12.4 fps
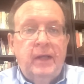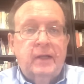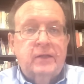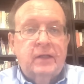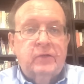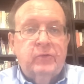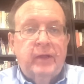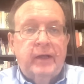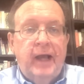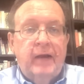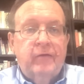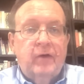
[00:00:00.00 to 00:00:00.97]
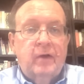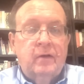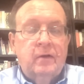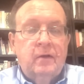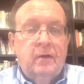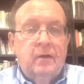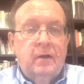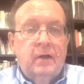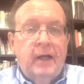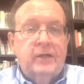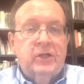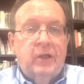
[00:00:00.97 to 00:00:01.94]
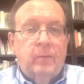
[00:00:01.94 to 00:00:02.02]
And it's really kind of a
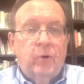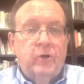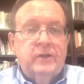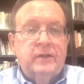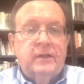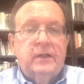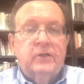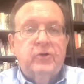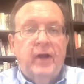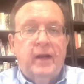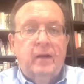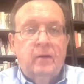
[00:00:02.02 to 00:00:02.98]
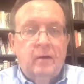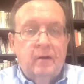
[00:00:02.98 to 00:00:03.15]
national emergency to try to